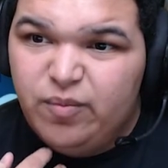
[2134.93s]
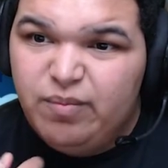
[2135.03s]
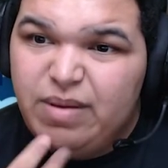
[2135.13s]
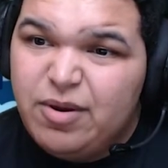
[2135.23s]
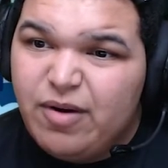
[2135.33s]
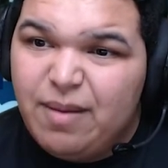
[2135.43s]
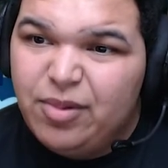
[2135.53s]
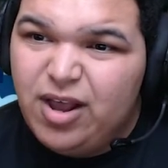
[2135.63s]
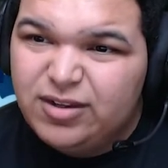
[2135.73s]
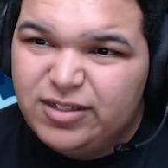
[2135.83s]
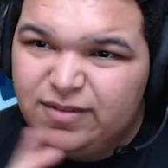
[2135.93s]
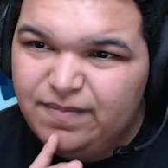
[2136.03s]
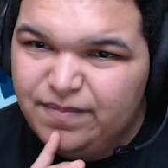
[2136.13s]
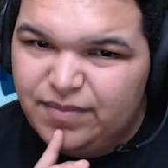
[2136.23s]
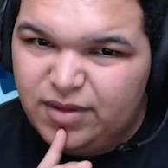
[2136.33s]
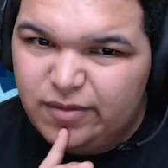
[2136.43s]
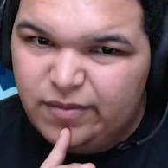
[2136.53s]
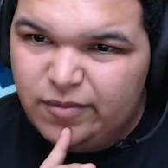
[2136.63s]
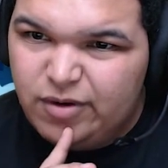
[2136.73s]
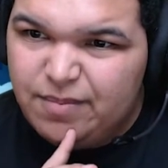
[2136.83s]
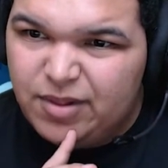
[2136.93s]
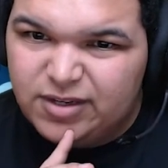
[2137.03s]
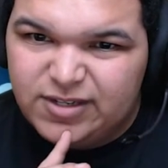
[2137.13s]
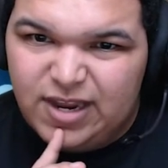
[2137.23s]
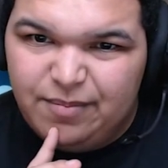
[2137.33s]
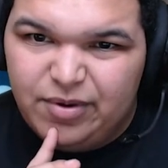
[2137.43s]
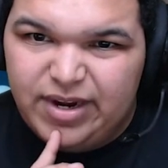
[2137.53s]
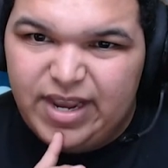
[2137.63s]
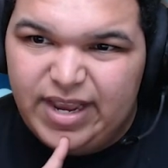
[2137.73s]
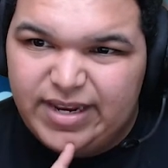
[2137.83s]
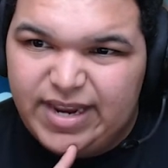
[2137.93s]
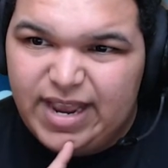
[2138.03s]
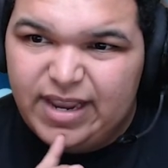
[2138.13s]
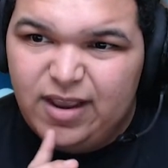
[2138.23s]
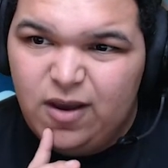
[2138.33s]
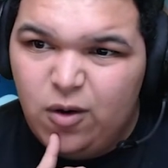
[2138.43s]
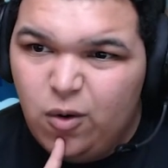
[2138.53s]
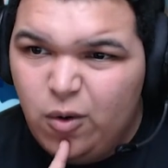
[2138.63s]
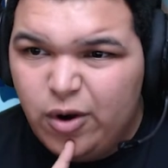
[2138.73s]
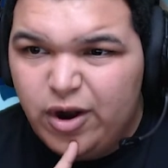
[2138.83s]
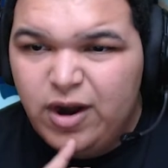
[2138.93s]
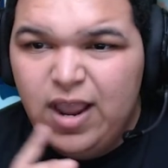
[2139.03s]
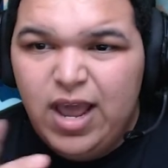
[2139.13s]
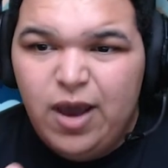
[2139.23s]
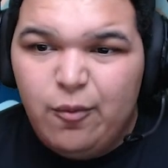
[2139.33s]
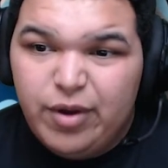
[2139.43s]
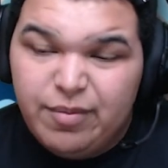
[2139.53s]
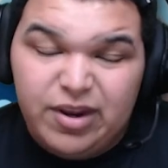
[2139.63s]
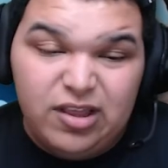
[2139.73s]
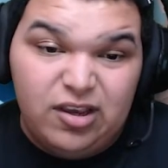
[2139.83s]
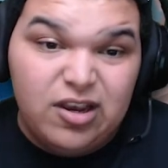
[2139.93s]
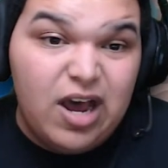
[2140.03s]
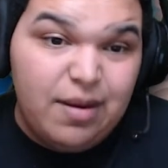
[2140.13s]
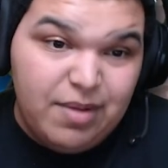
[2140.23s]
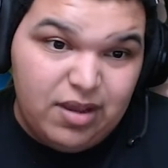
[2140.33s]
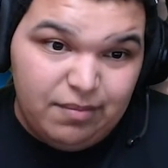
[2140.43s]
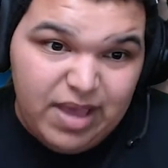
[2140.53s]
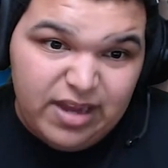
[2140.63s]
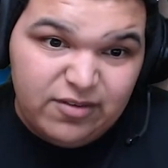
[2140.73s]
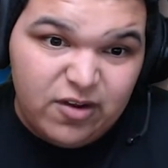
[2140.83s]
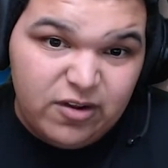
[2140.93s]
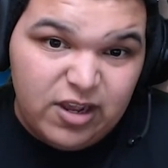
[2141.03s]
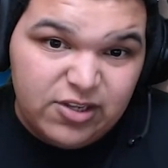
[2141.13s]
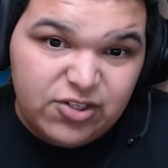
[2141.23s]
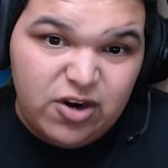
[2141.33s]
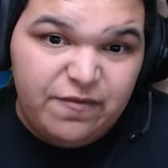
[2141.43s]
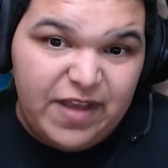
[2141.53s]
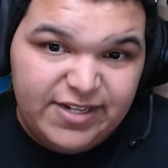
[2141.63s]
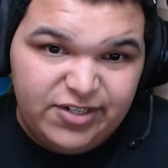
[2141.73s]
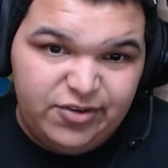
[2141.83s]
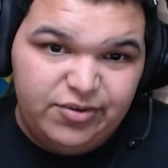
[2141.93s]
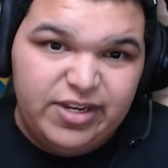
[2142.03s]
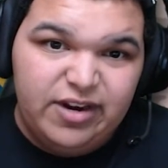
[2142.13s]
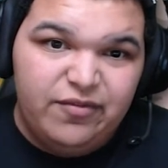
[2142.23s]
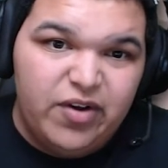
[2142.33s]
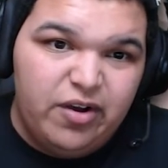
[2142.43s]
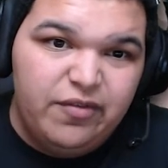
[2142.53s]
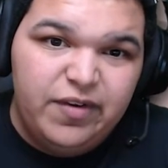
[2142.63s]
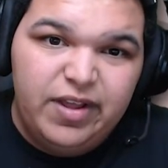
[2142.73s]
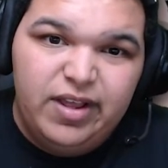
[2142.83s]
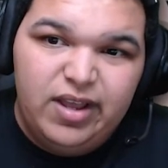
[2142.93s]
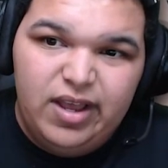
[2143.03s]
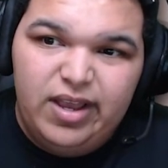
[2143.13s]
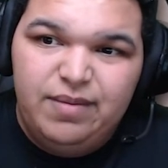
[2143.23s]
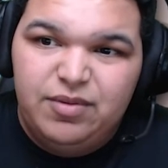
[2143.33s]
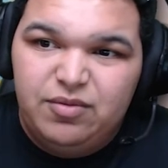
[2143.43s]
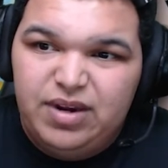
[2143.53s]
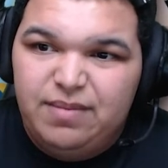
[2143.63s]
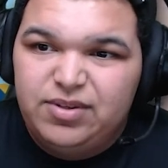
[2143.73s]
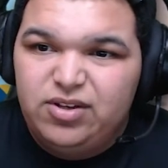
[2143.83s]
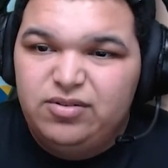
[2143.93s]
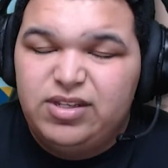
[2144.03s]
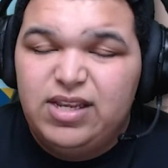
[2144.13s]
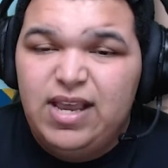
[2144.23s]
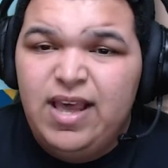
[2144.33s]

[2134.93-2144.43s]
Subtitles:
maybe Grapploct. Grapploct's got a pretty high attack. Or we can bring the God Among Men, Sirfetch'd, who did evolve in between episodes